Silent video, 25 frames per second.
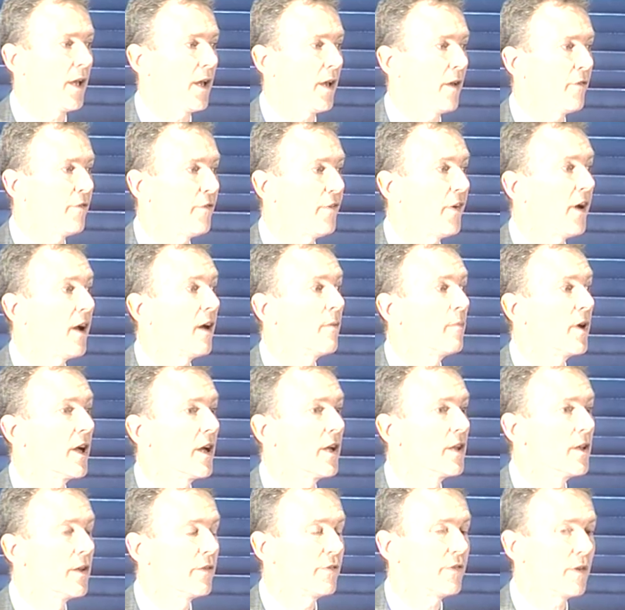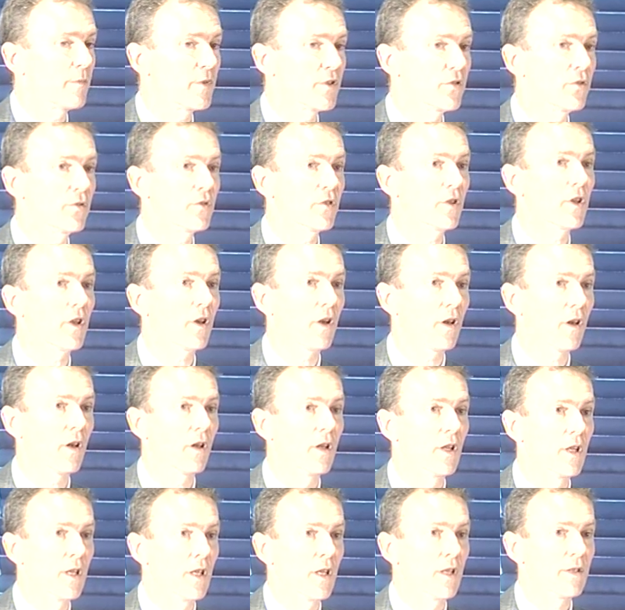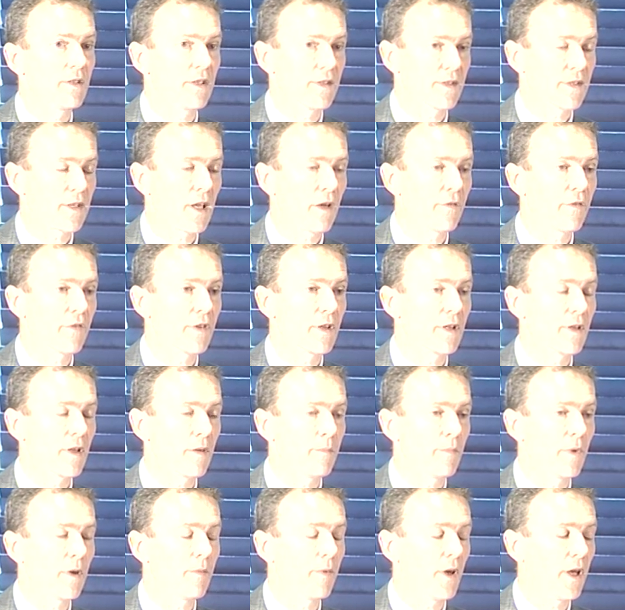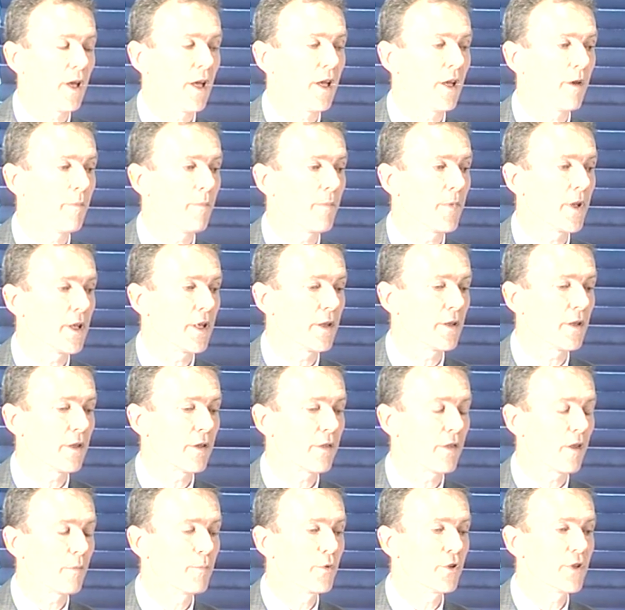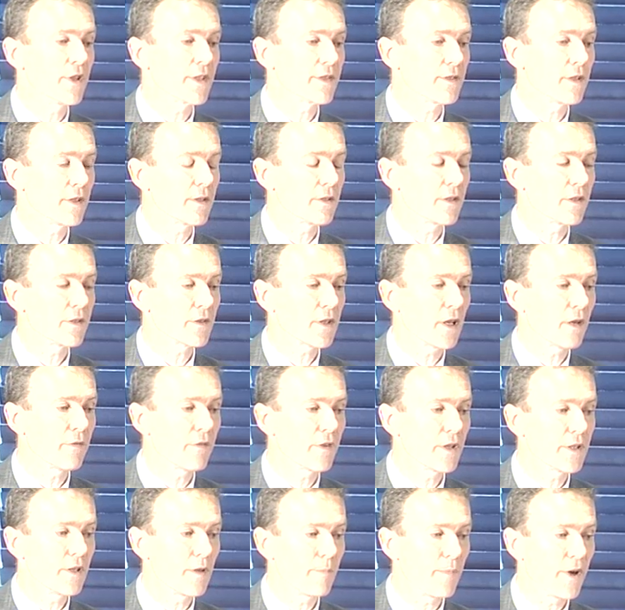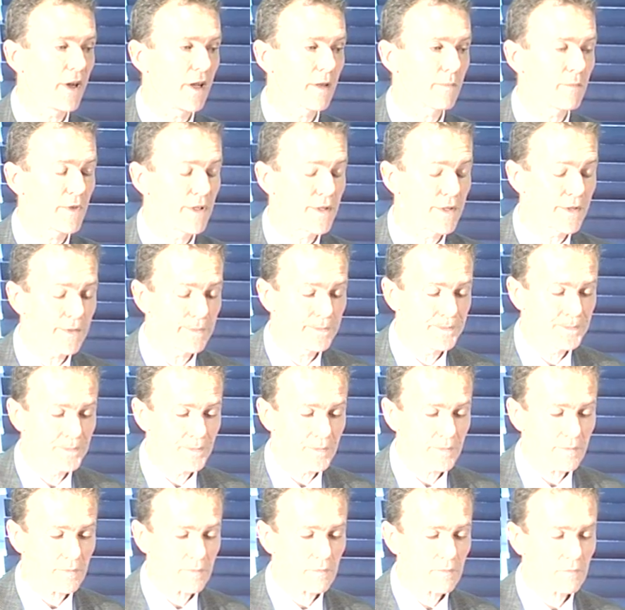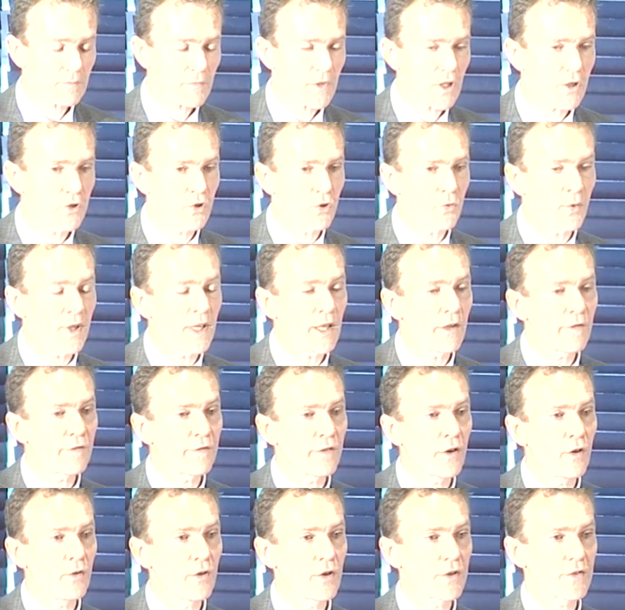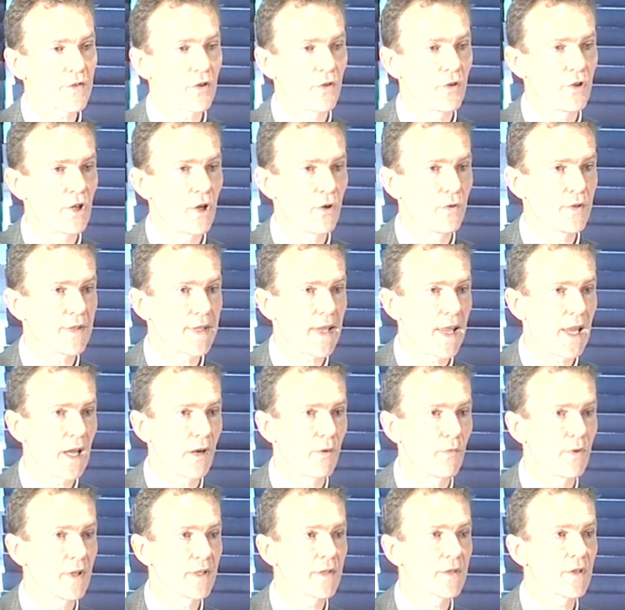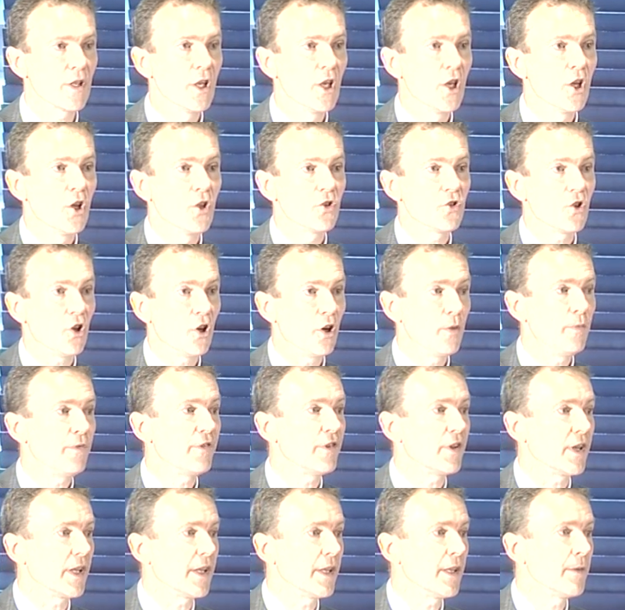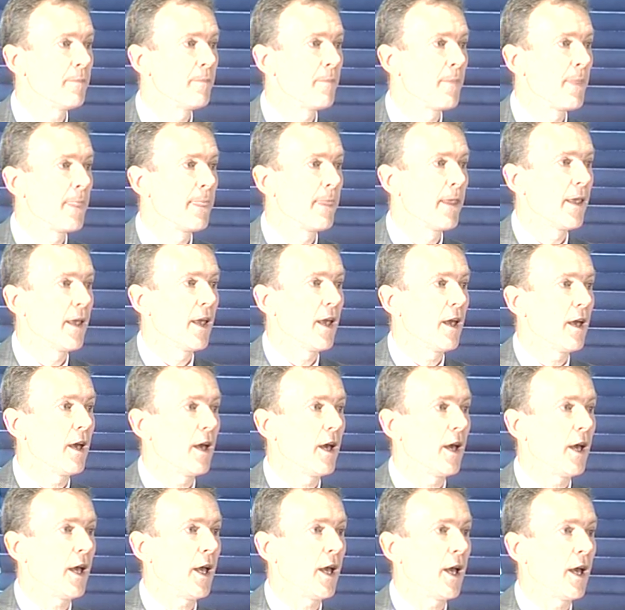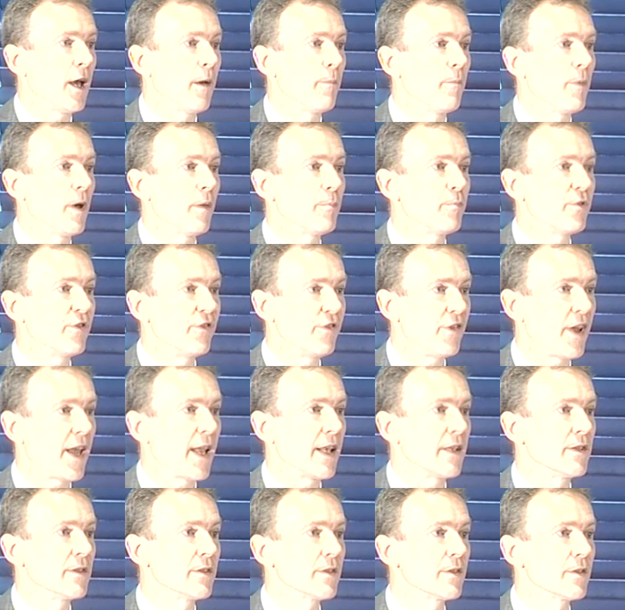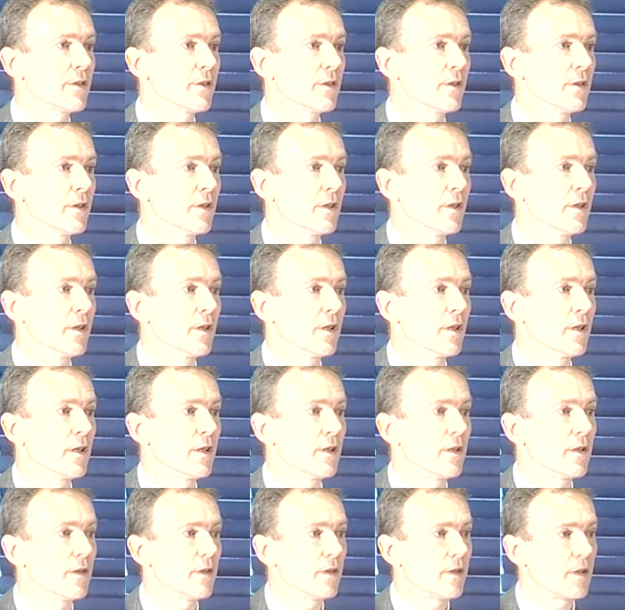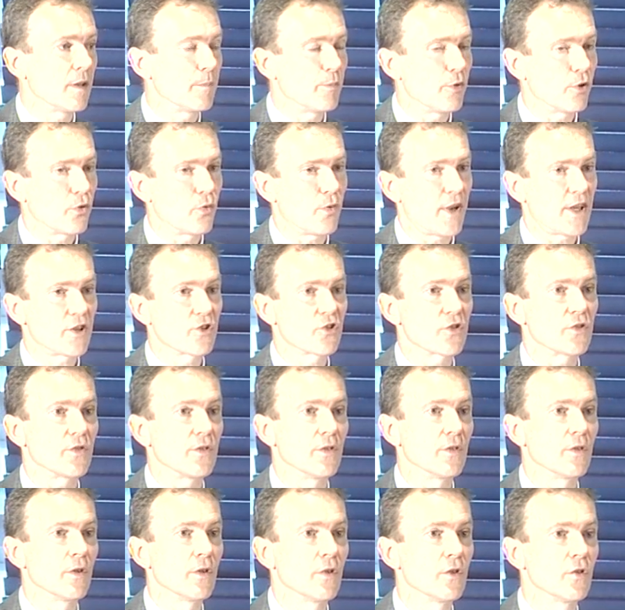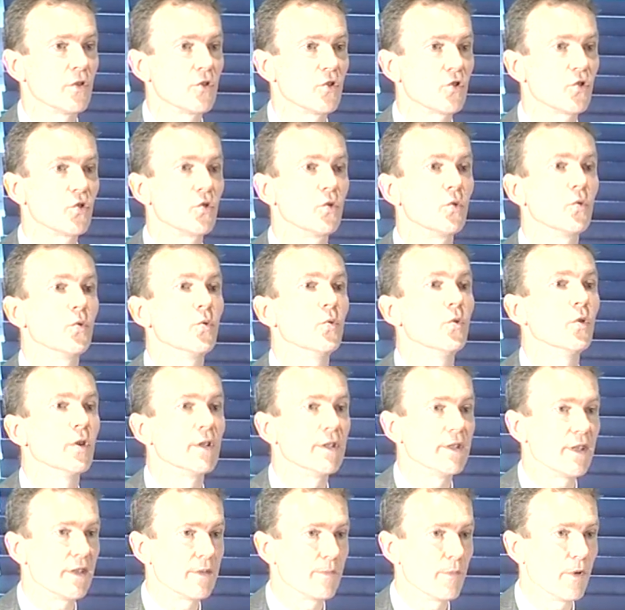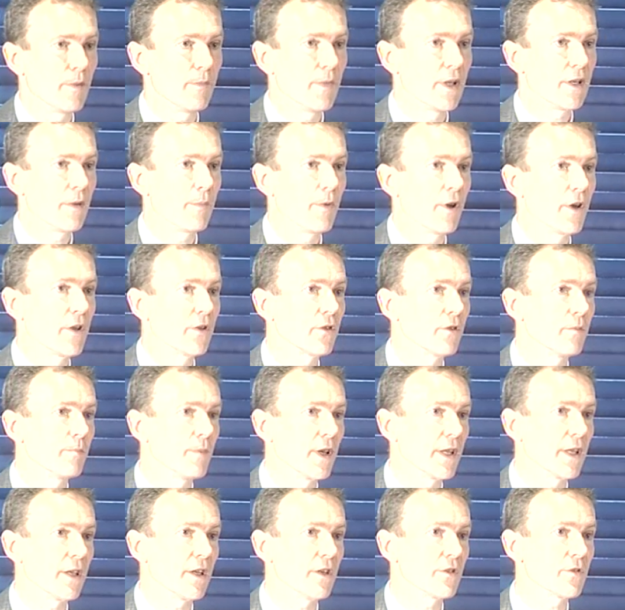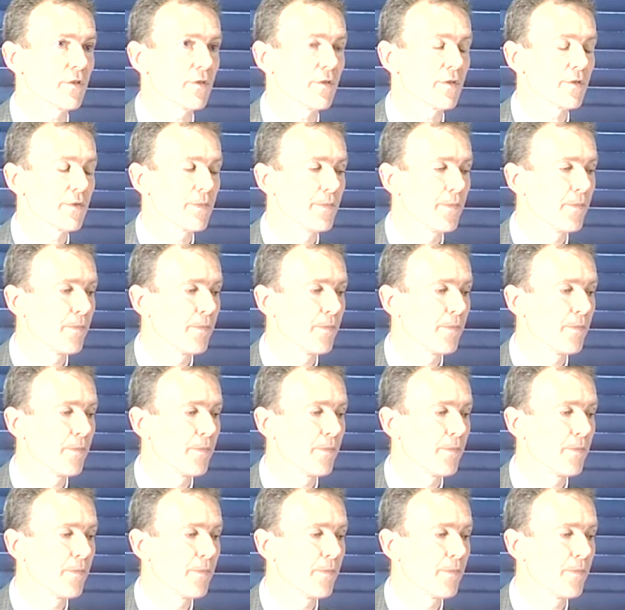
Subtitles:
pharmaceutical discovery, therapeutics discovery departments, to really focus on those areas to hopefully prevent the progression to these metabolic complications.